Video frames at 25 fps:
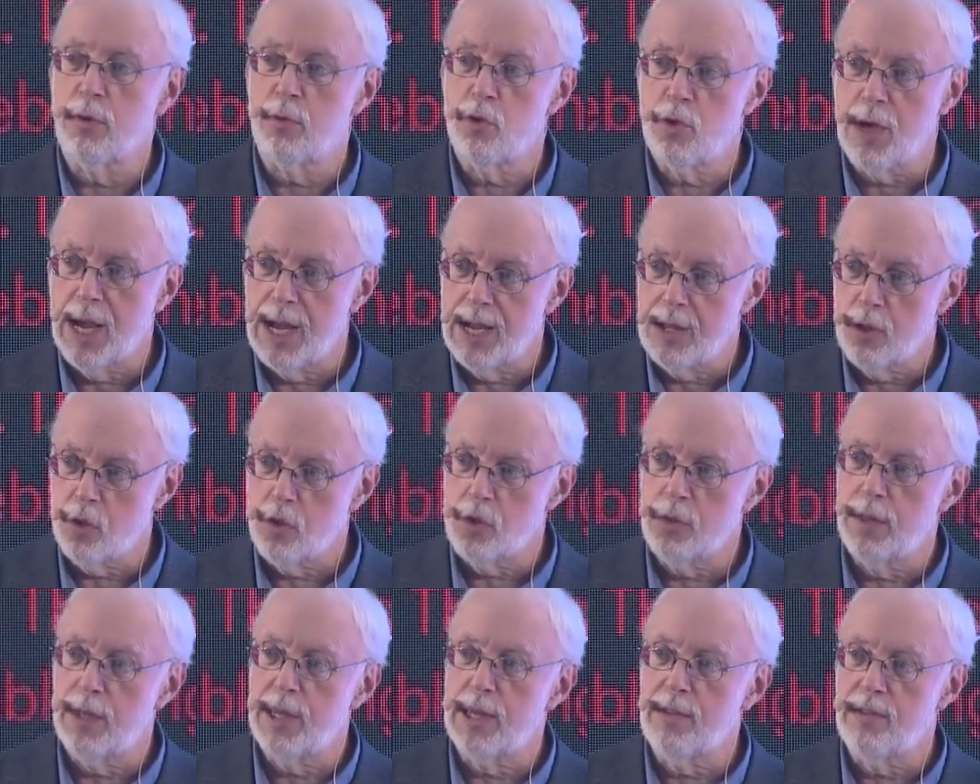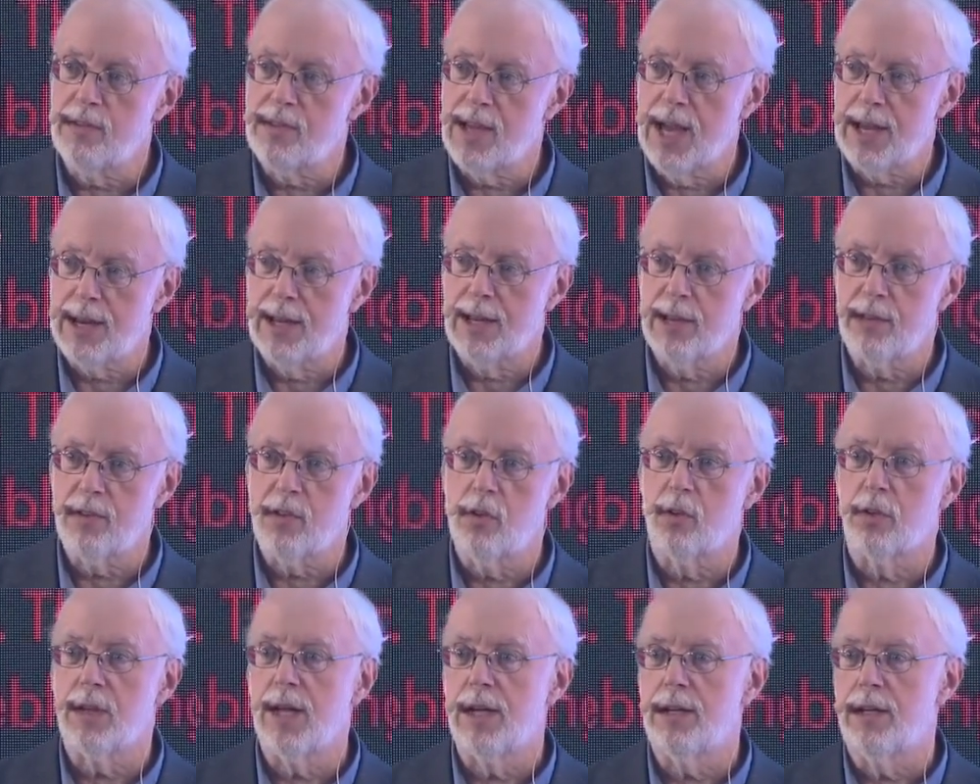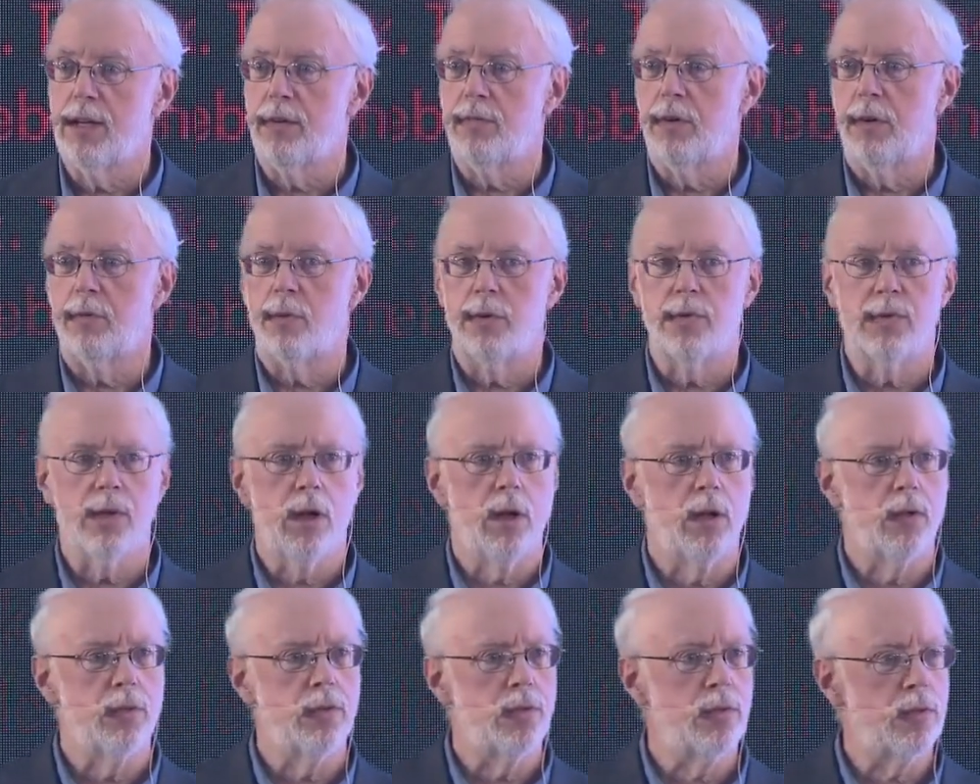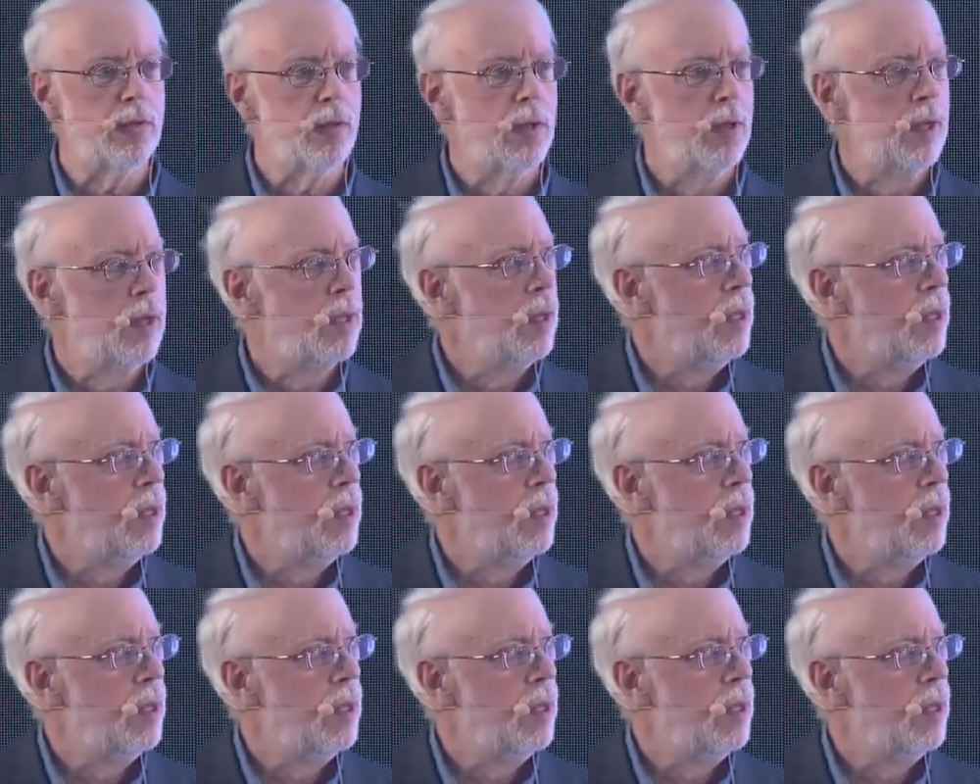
You change the settings, you'll get different results.